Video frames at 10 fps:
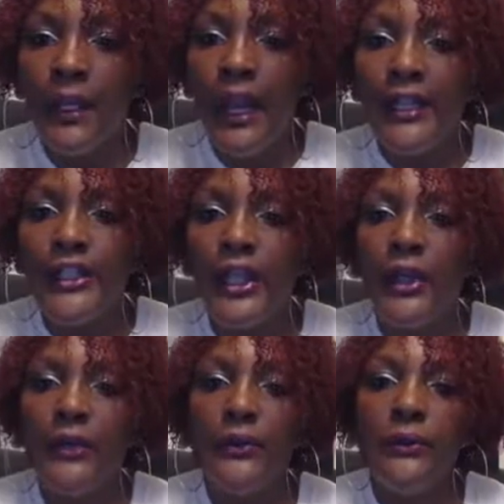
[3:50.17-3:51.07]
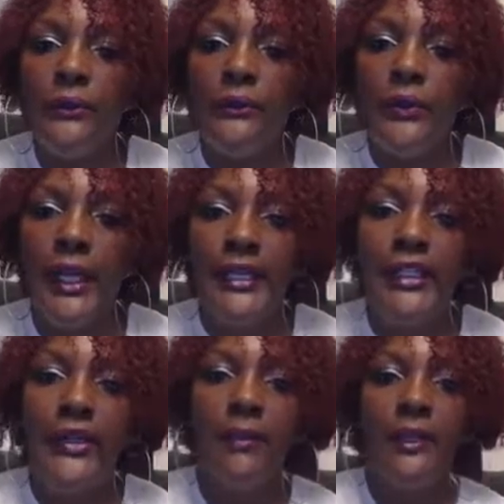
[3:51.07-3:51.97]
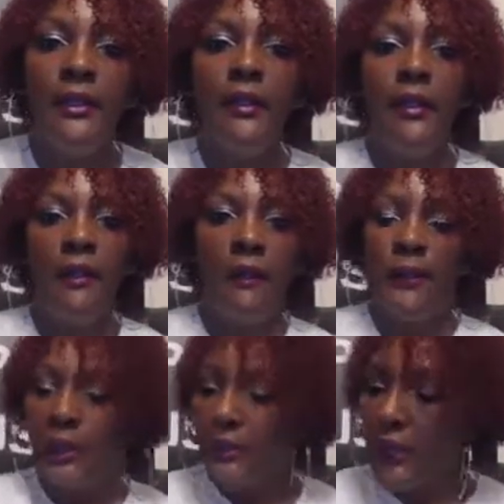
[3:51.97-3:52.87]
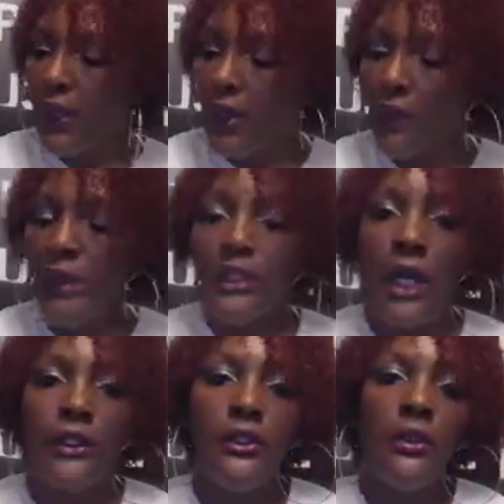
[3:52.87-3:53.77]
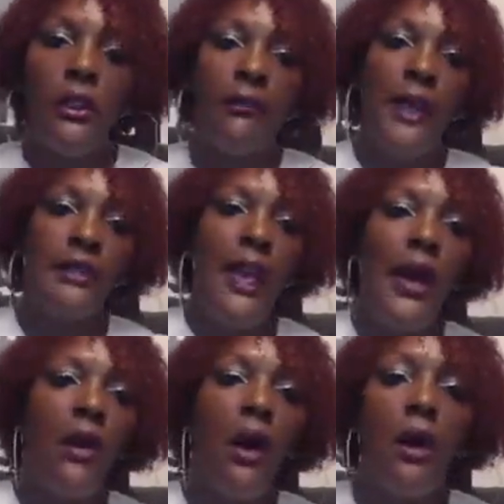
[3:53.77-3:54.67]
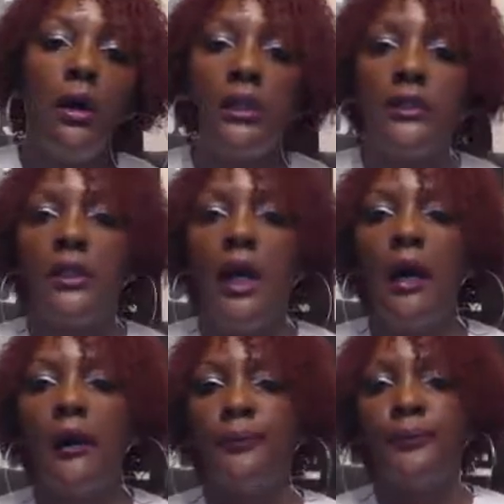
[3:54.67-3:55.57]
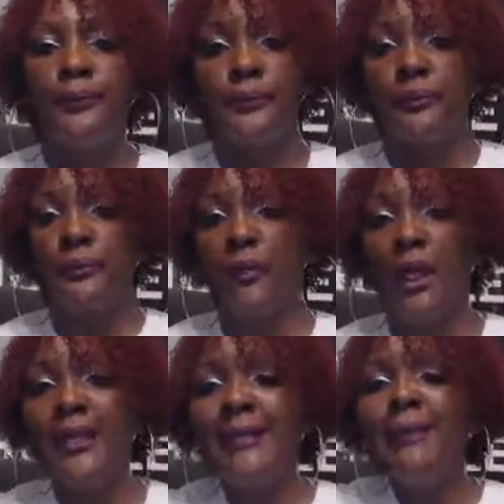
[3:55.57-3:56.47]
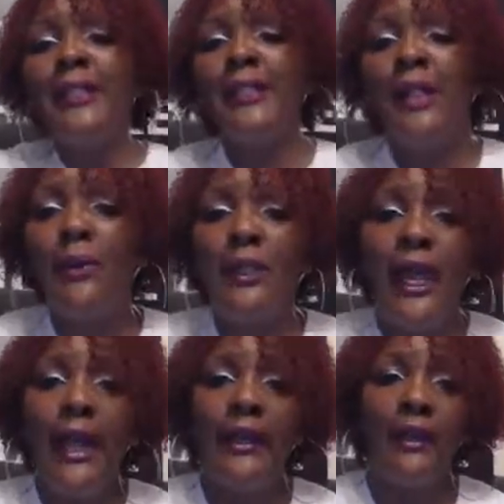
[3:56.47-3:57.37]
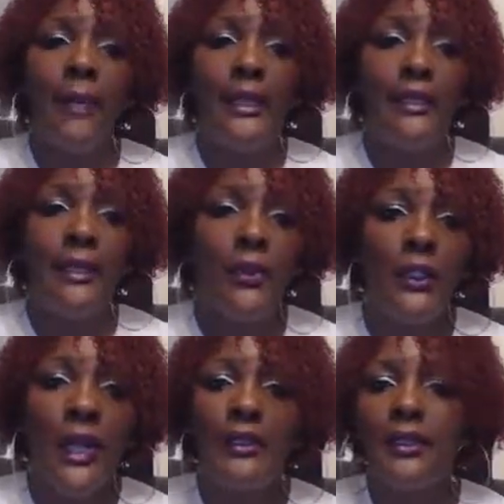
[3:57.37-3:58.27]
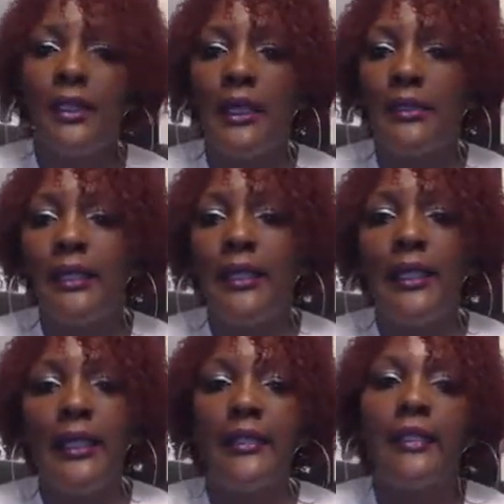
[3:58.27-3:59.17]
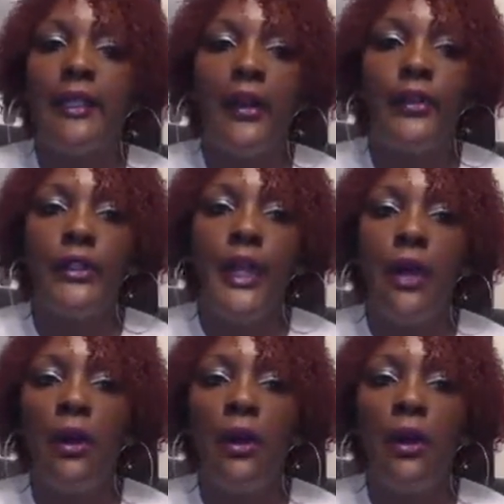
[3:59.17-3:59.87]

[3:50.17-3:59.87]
Hi, Joe. Hey, Jeremy. So I want to talk to you all about town halls. As much as I would like, and my team would like to attend each and every town